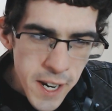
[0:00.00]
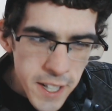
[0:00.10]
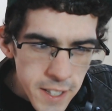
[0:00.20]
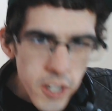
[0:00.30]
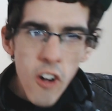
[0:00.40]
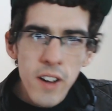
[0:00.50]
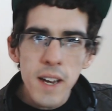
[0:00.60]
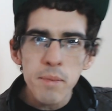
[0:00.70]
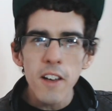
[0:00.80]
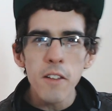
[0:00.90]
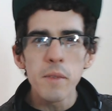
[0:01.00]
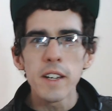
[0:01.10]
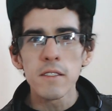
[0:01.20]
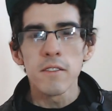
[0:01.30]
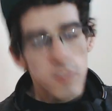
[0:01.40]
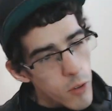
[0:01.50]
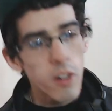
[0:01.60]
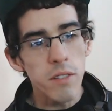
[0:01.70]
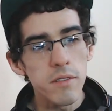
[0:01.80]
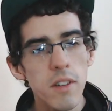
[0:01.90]
Y'all kept telling me to, well,
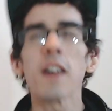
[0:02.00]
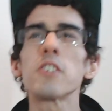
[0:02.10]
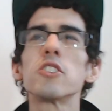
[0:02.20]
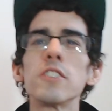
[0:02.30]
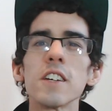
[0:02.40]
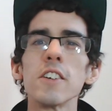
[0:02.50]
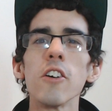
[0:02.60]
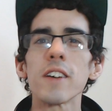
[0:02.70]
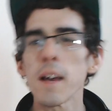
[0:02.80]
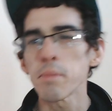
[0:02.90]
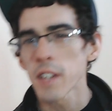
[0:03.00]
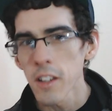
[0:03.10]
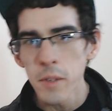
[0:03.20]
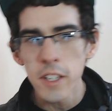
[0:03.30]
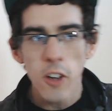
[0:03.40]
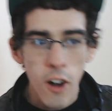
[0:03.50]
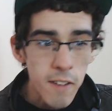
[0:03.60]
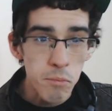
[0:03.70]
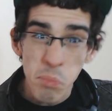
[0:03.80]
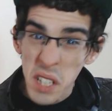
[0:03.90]
I shouldn't say y'all kept telling me. Y'all have
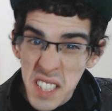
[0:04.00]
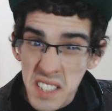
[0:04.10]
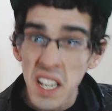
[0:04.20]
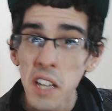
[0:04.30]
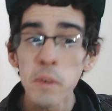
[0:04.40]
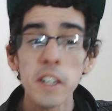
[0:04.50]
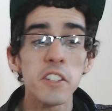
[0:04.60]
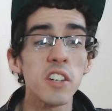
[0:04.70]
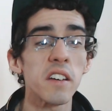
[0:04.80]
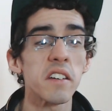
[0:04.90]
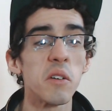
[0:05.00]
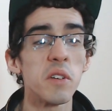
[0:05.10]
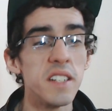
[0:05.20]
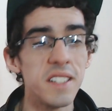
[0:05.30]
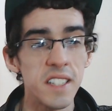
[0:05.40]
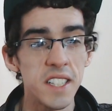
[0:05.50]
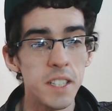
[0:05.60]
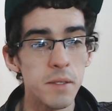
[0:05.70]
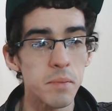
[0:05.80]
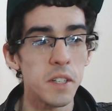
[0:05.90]
been telling me to check out Izzie Gibbs,
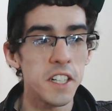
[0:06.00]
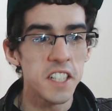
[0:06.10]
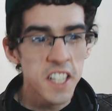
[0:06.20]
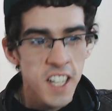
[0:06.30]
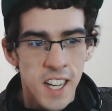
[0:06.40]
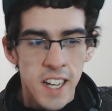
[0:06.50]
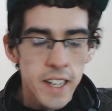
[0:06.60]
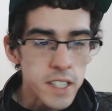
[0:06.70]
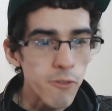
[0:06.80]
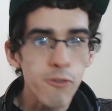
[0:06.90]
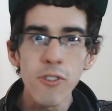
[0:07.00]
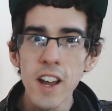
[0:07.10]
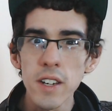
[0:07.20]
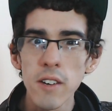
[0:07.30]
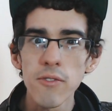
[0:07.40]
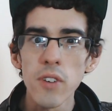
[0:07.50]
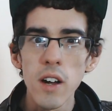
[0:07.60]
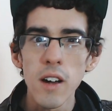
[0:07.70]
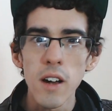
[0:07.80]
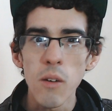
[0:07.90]
man. He's a friend of
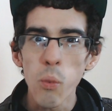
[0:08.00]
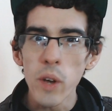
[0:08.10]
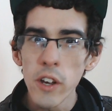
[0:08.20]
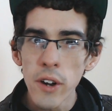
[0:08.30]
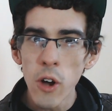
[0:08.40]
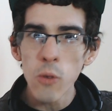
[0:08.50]
Weirdo.